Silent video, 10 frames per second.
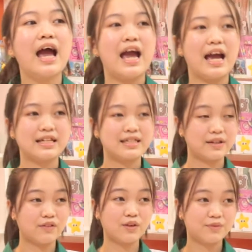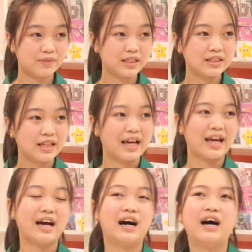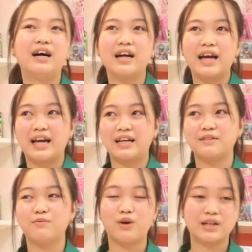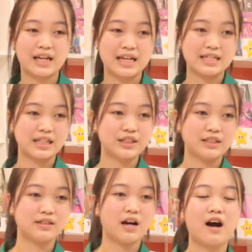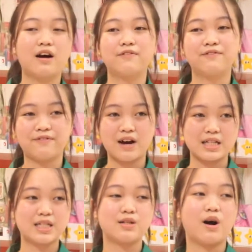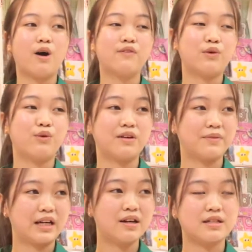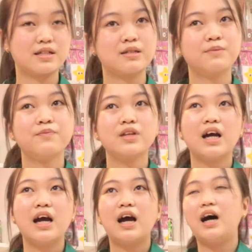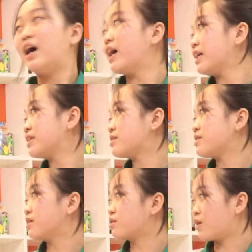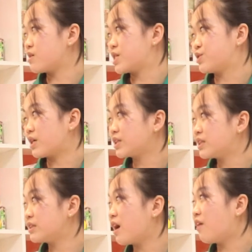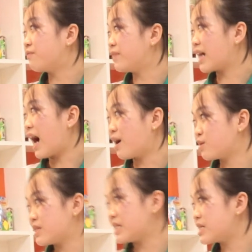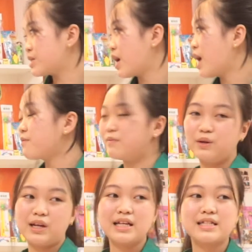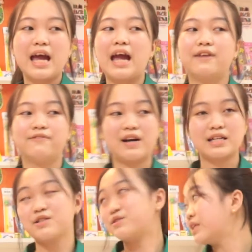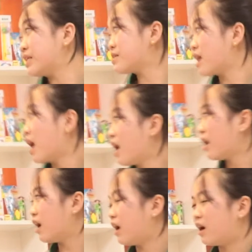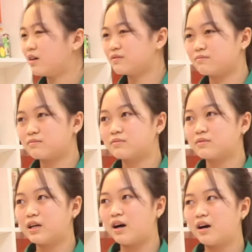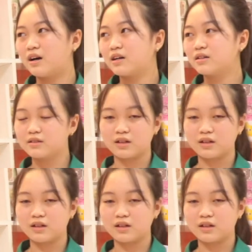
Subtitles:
and development and modernization are fast overwhelming us. And the construction of big houses, buildings, and factories are